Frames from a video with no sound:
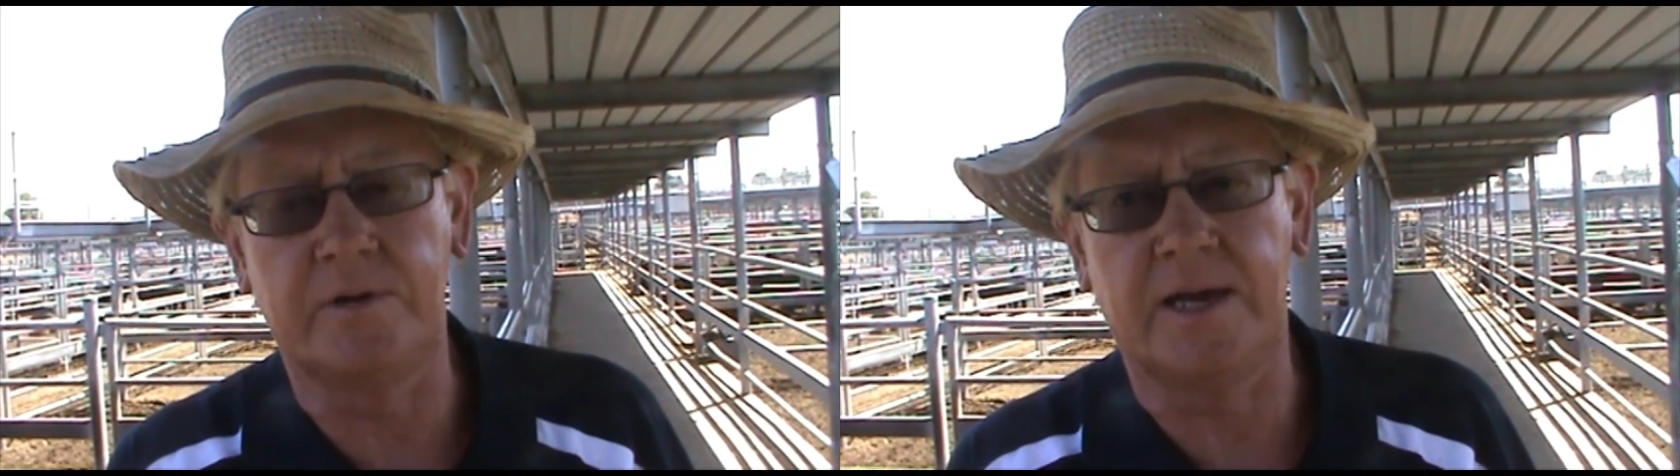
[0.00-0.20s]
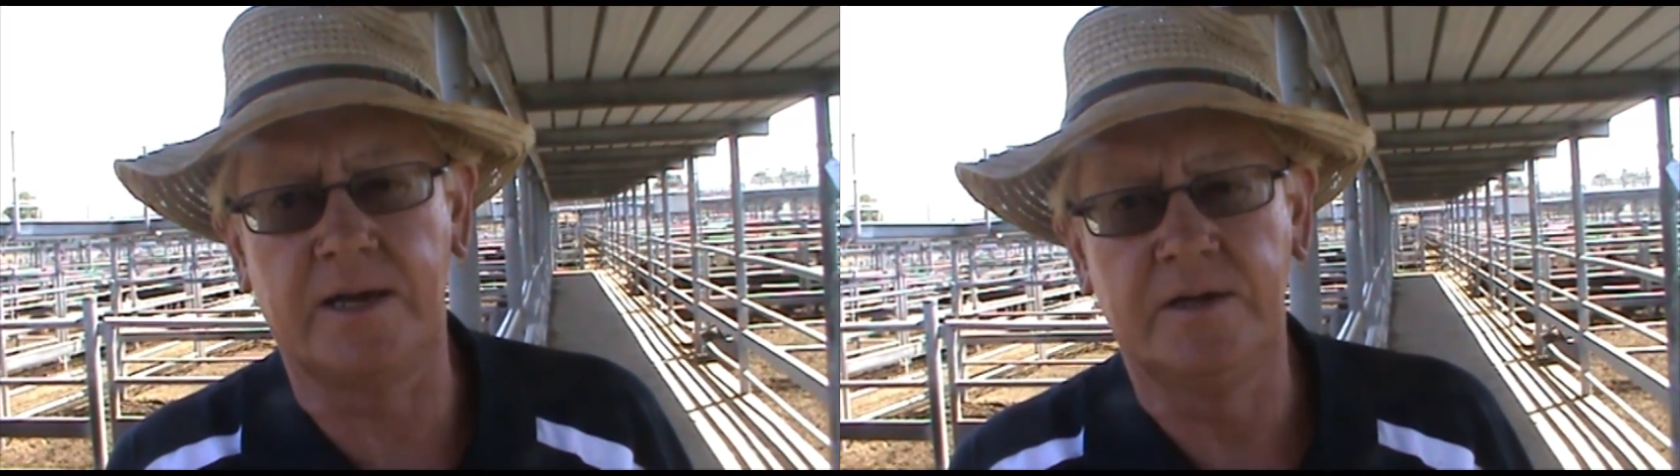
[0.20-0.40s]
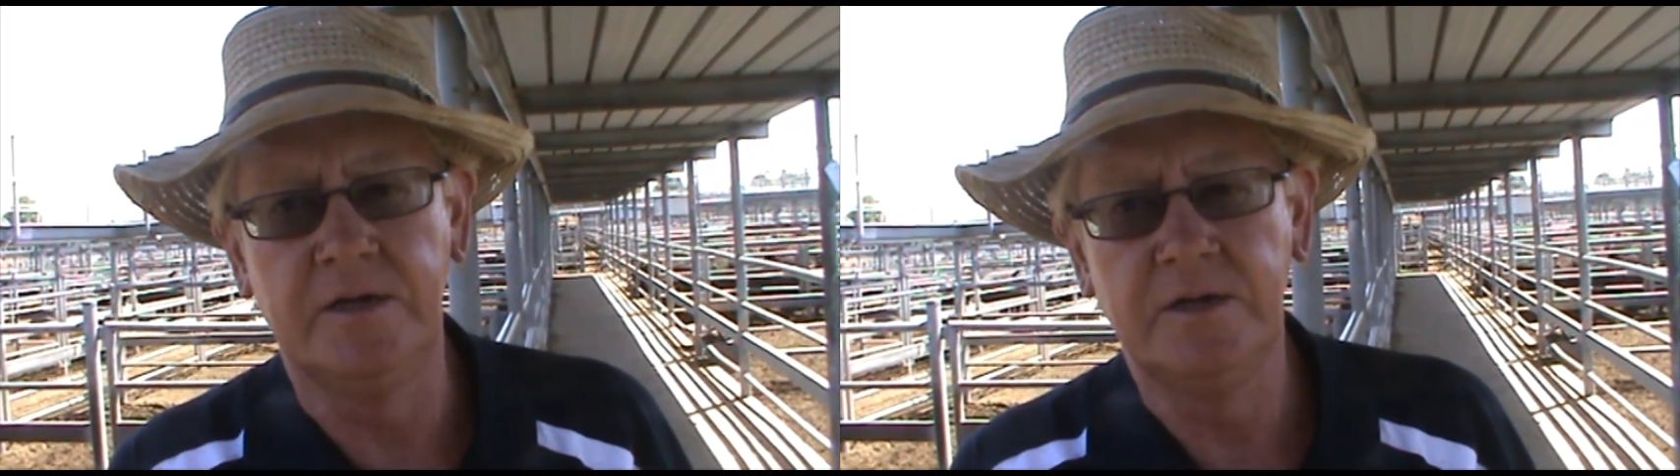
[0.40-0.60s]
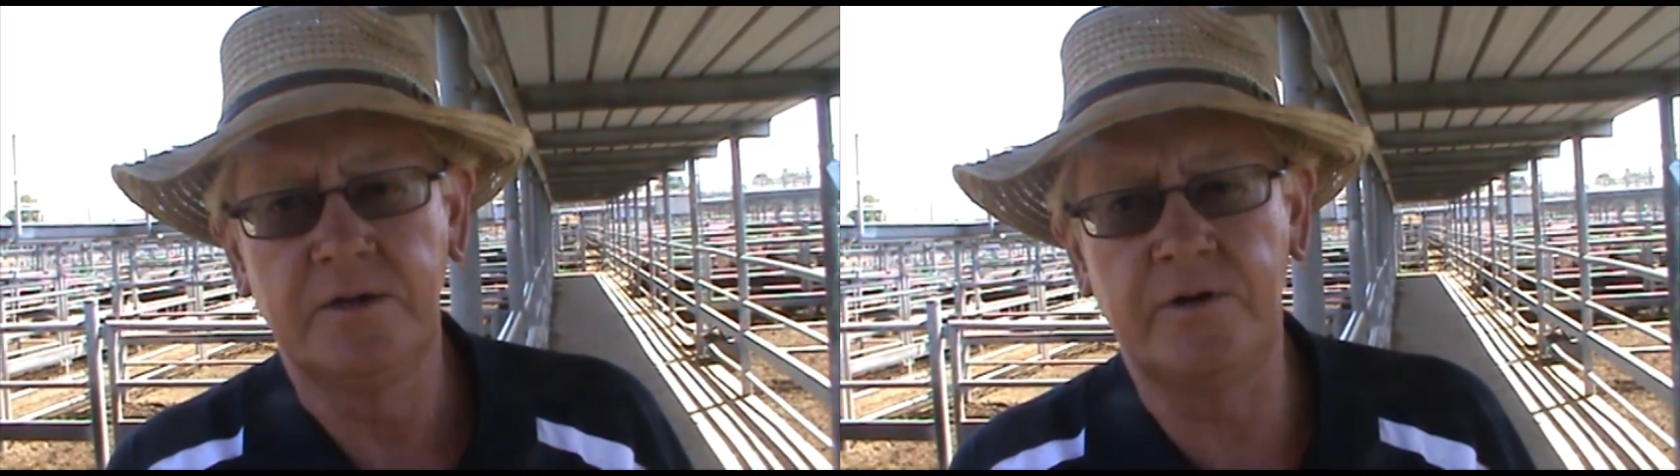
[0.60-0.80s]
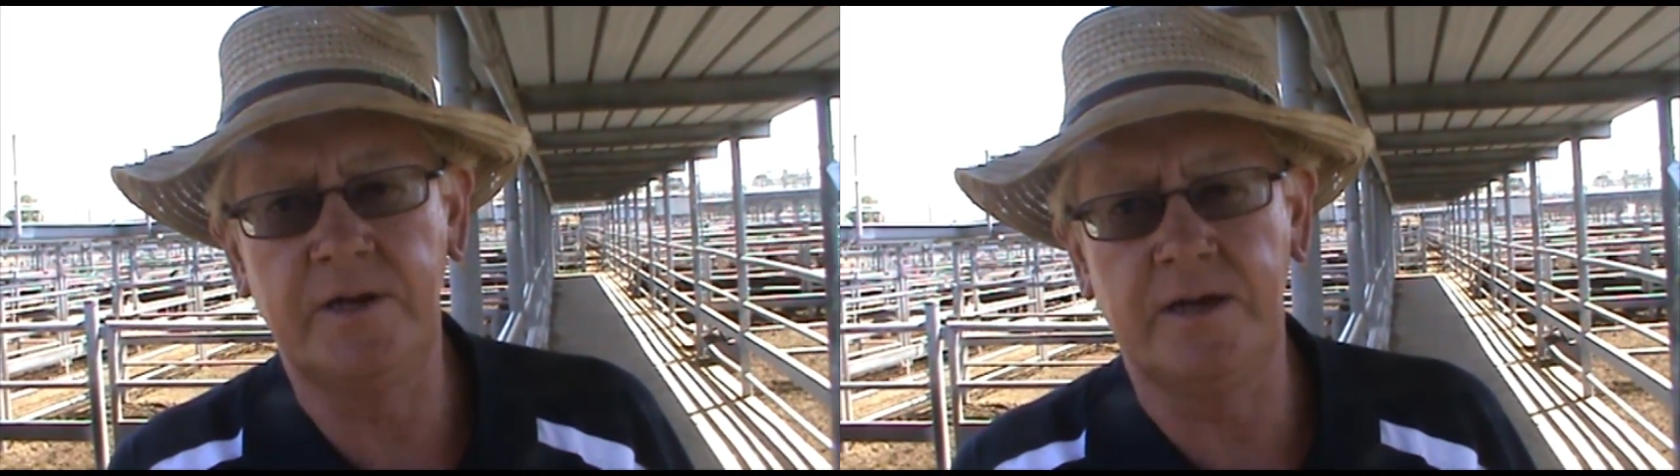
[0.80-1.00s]

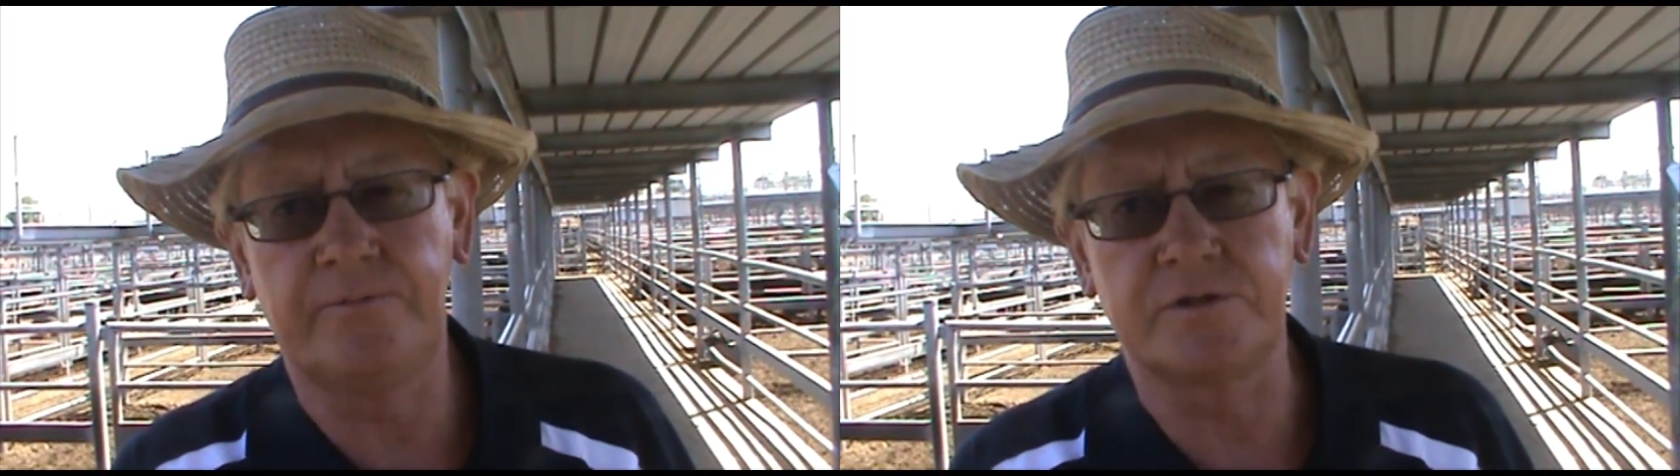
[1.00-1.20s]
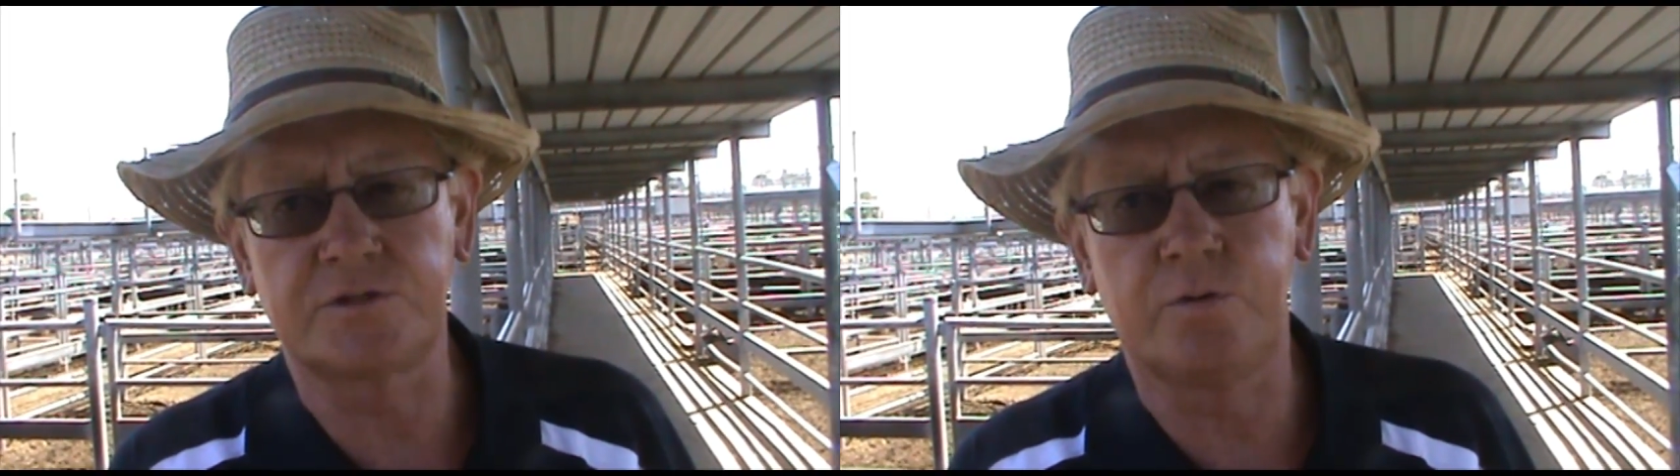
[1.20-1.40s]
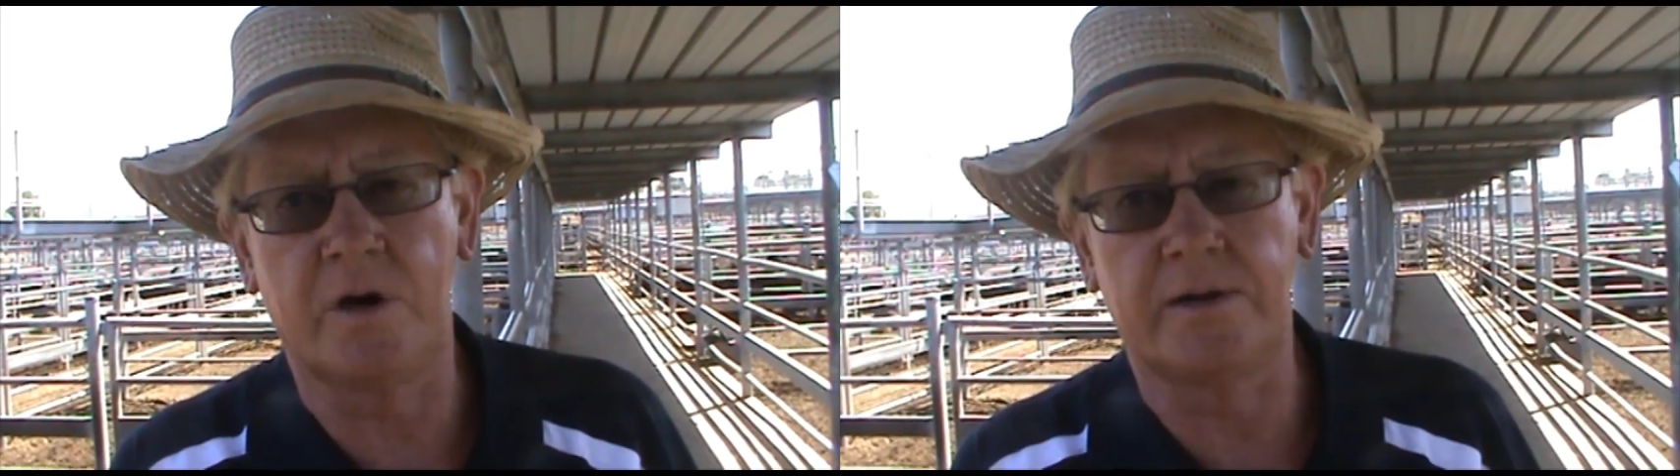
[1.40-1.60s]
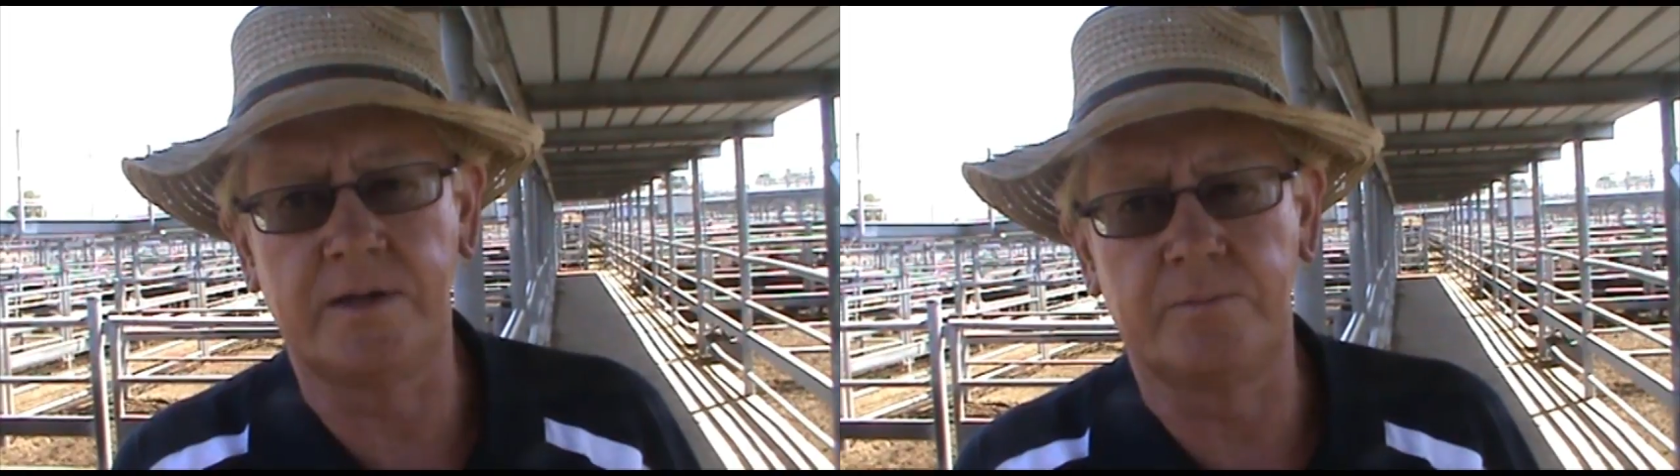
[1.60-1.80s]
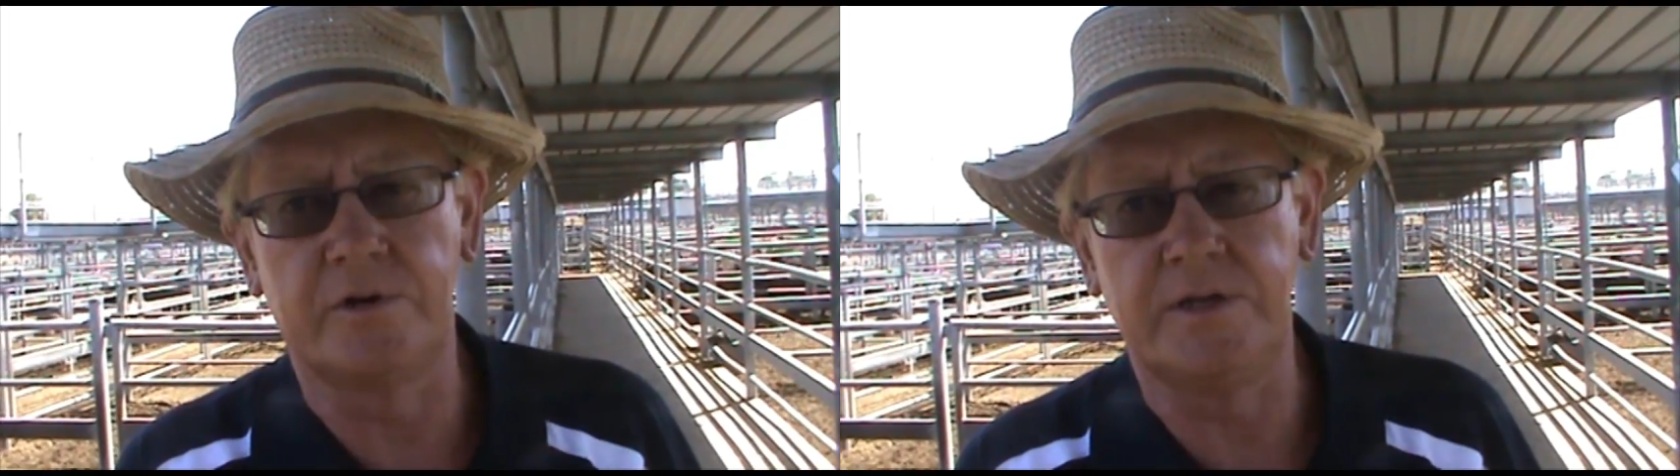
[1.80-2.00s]
renowned for its
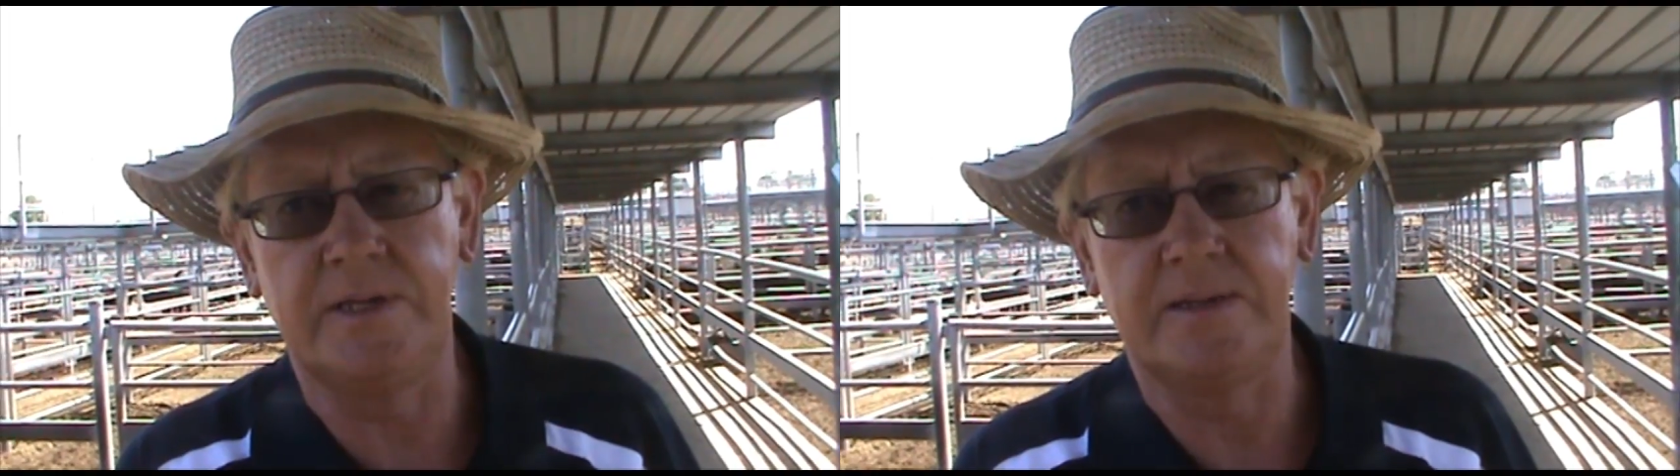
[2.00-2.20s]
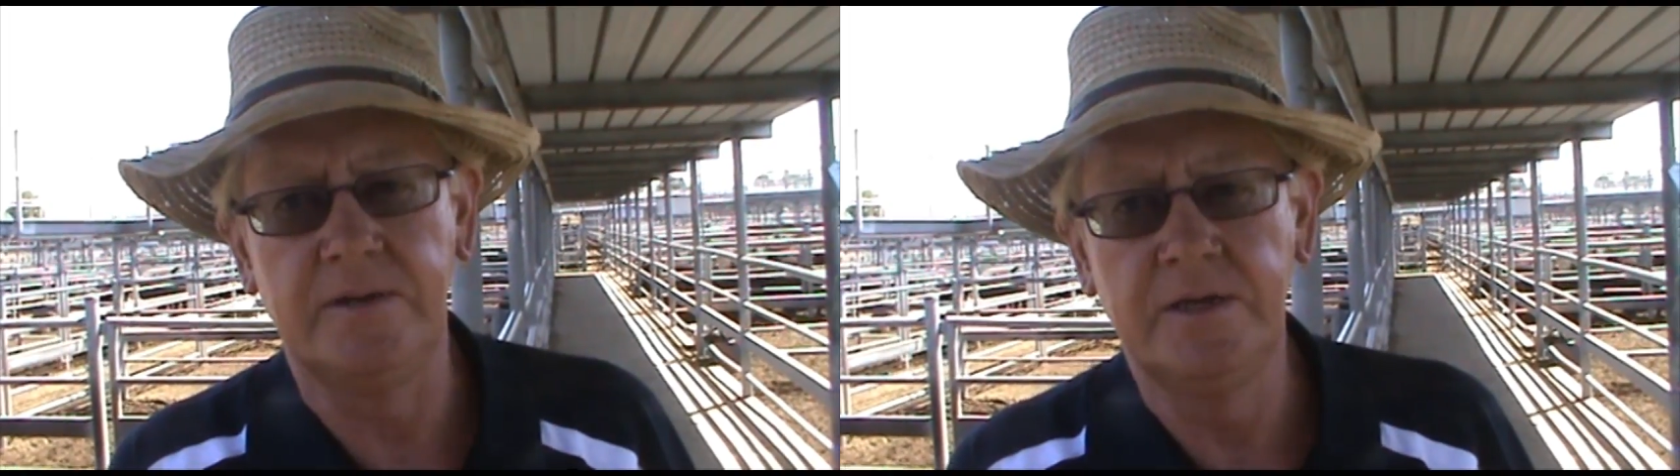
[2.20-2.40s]
quality and breeding.